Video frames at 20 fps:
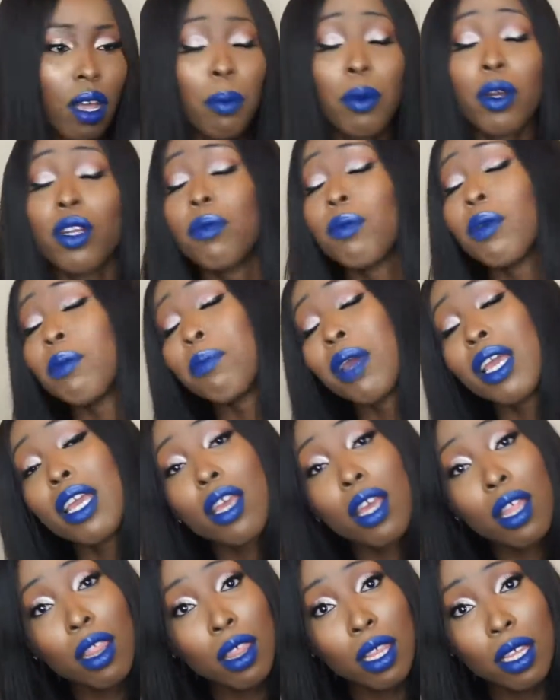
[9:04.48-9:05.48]
I'm going to be
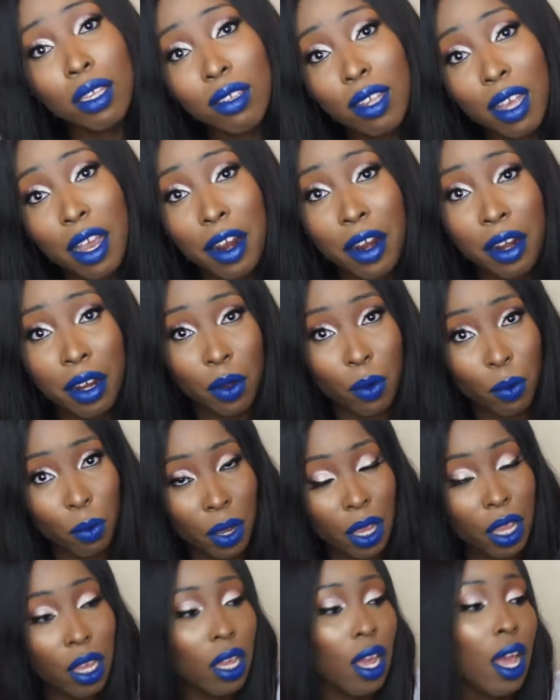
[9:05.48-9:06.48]
making this hair in a
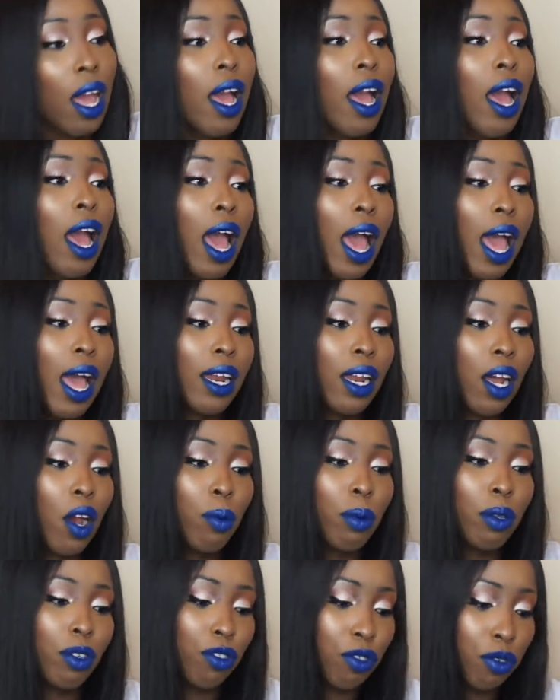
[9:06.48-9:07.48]
week and
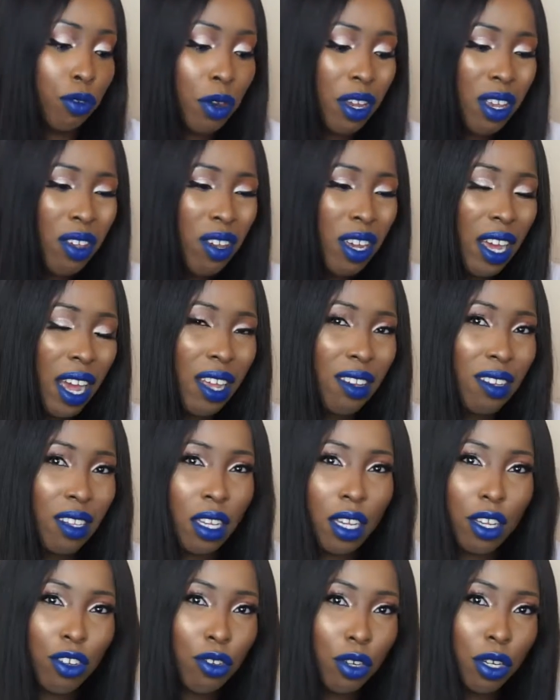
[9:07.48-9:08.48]
I'll be showing you guys
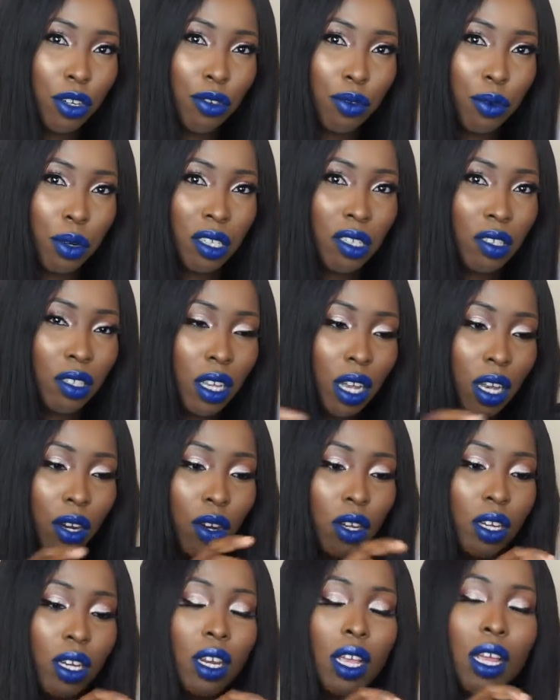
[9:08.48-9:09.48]
in case you're interested
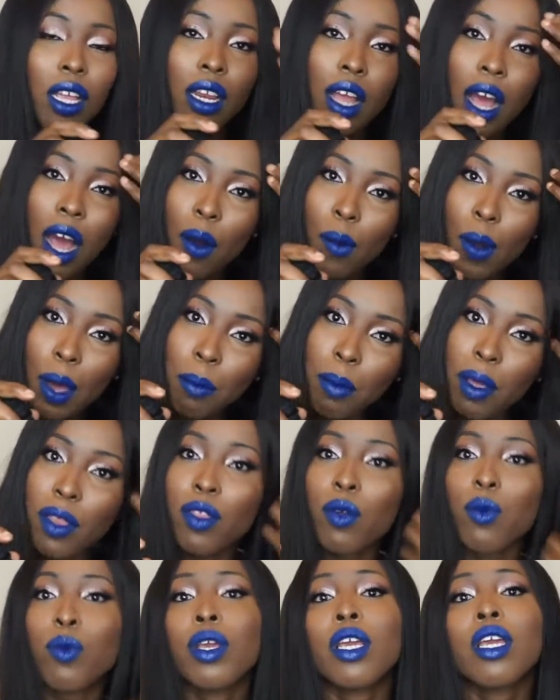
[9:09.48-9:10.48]
in how I
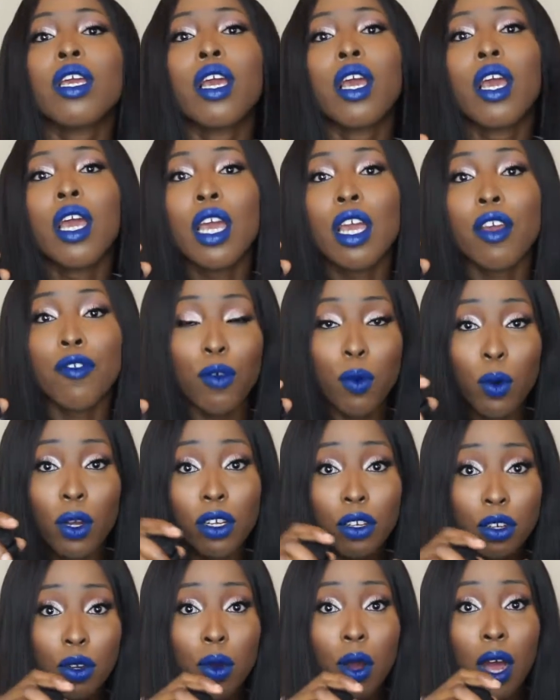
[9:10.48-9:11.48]
made the wig. If you
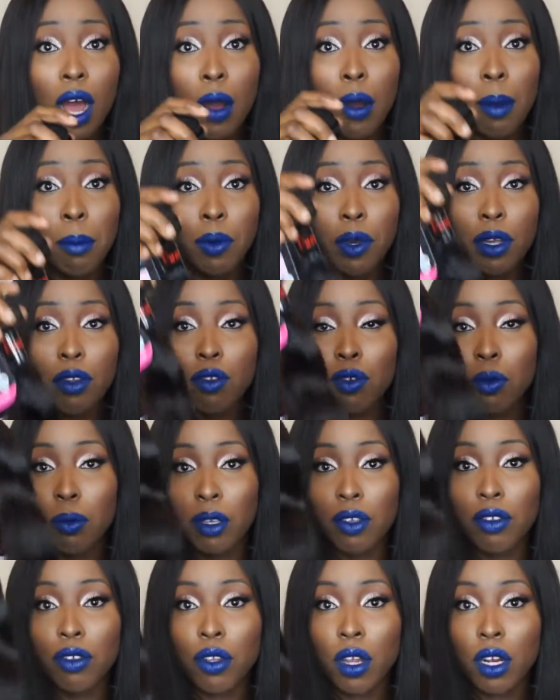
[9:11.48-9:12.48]
want to know how I'm going to
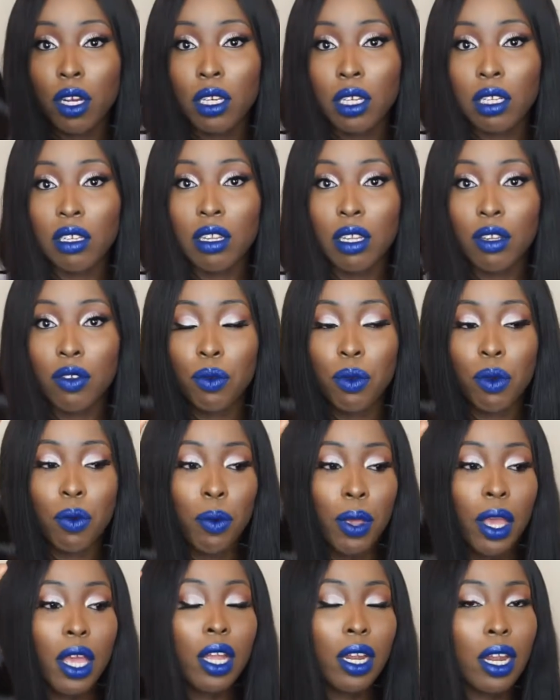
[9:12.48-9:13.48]
be installing this into a
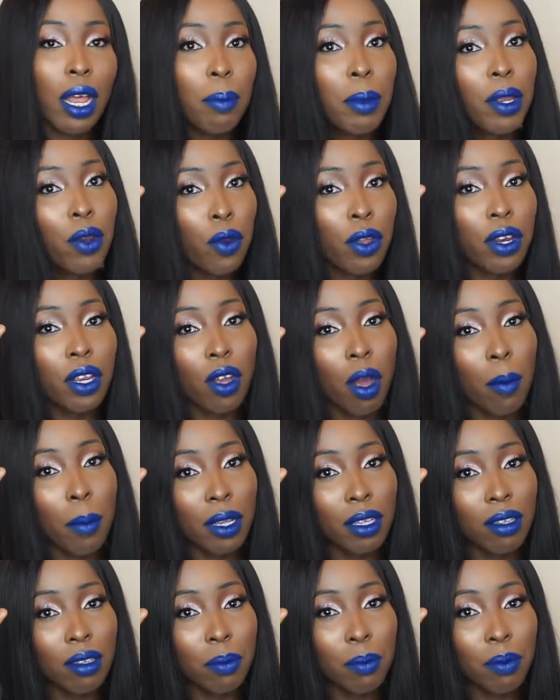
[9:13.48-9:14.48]
wig, let me know in the
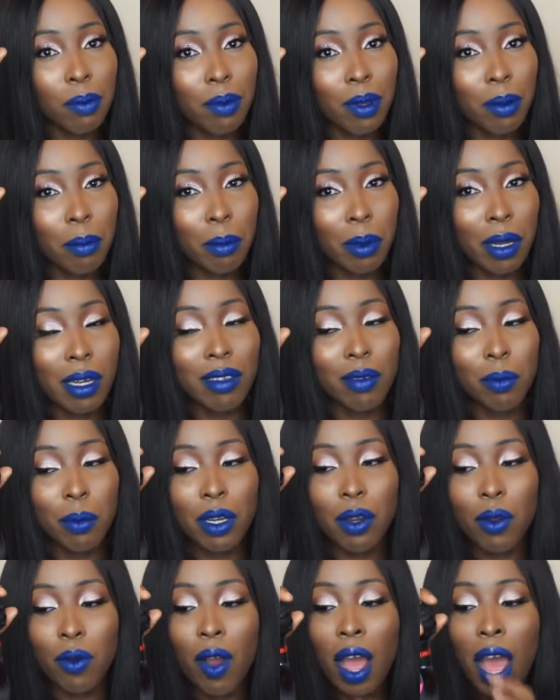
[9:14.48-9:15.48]
comments box
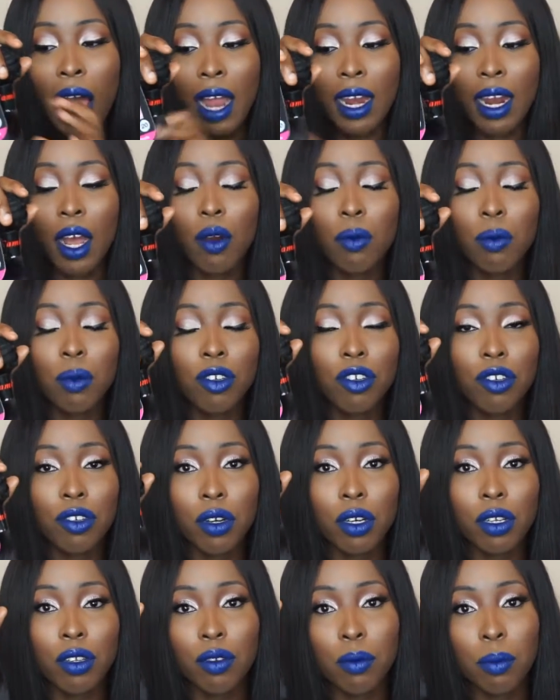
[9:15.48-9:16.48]
below and I'll be
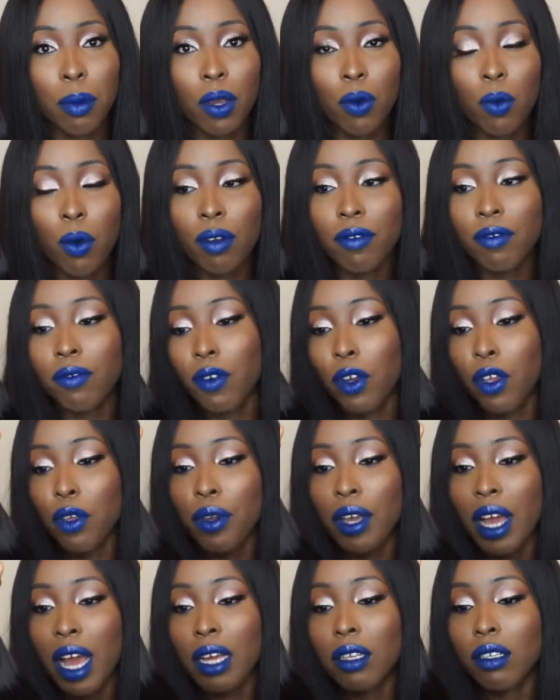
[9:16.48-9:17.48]
sure to make one for you
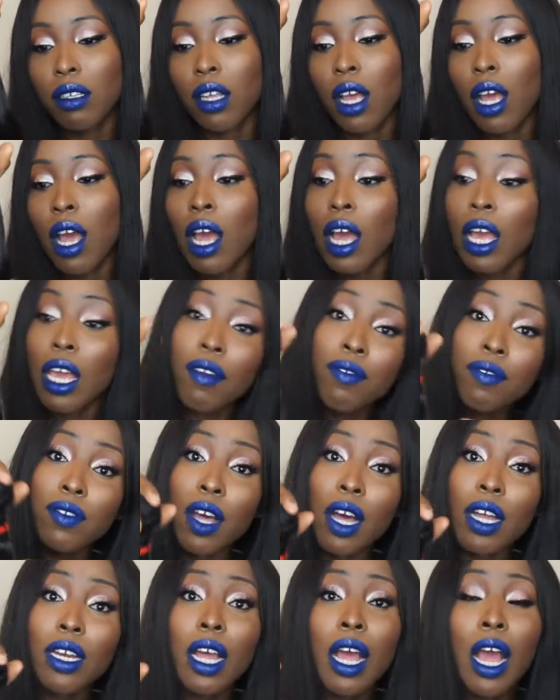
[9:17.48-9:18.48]
guys. If
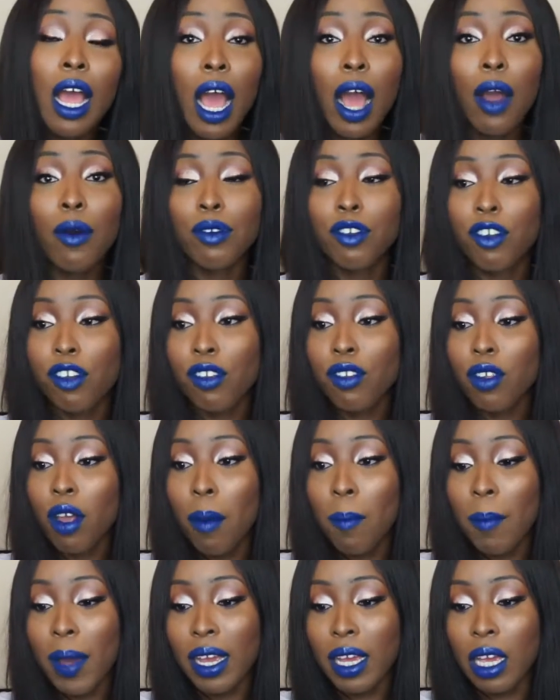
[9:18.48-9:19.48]
not, I will just
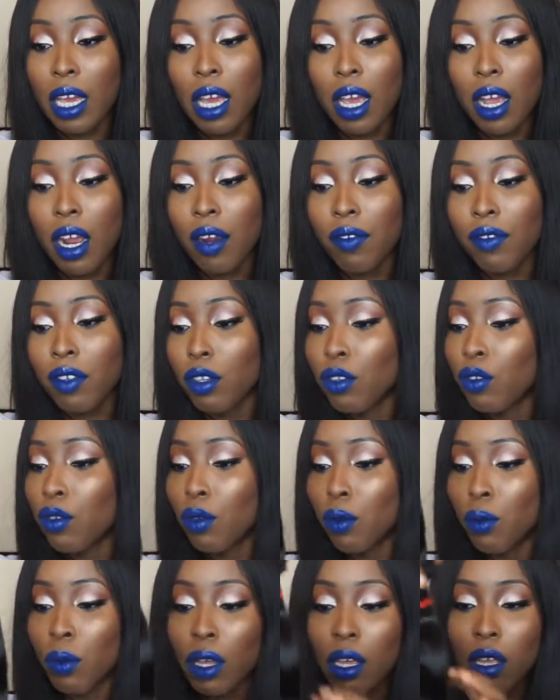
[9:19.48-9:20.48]
come back here after
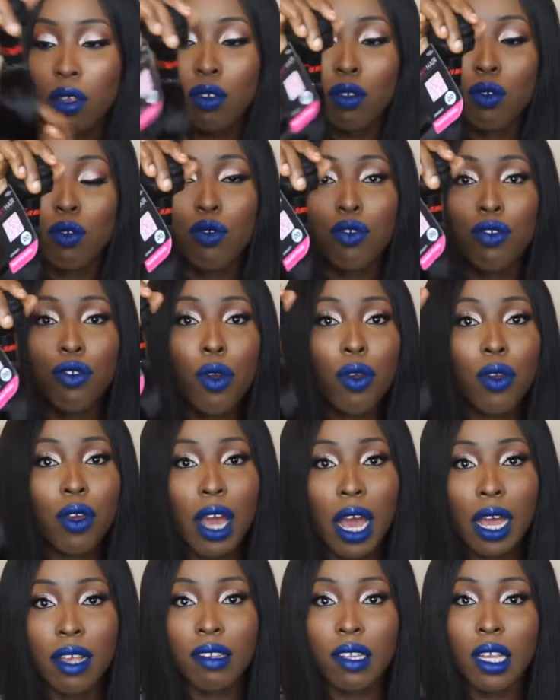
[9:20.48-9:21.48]
two weeks to show you
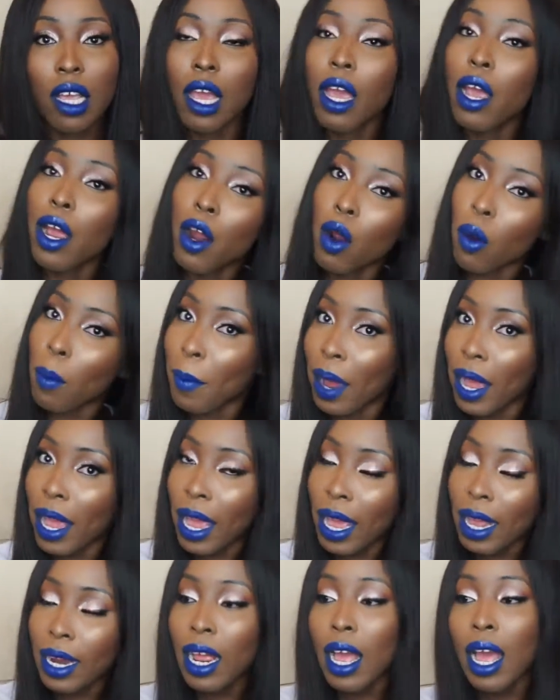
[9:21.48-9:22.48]
guys the hair on my
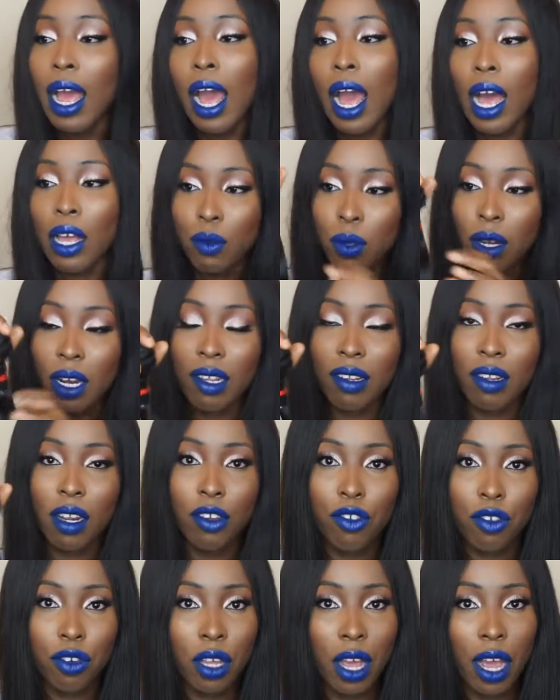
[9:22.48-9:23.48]
head, as well as
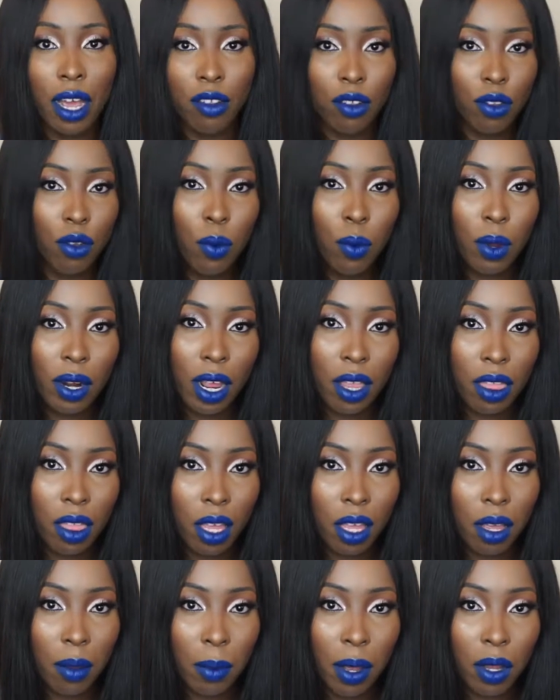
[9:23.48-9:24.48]
let you guys know what I
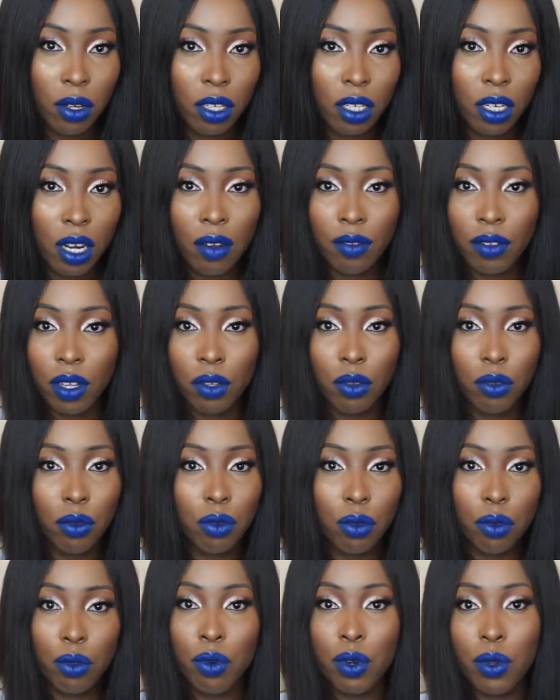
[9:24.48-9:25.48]
think about it after two
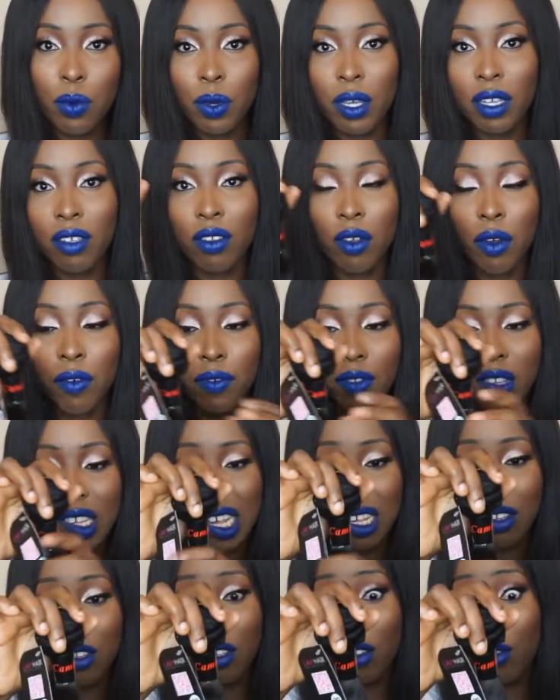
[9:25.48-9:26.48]
to three weeks of
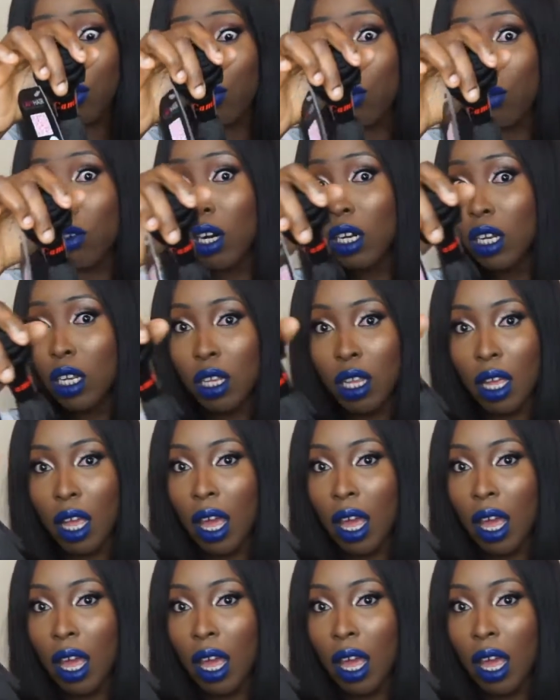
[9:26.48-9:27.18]
tests running the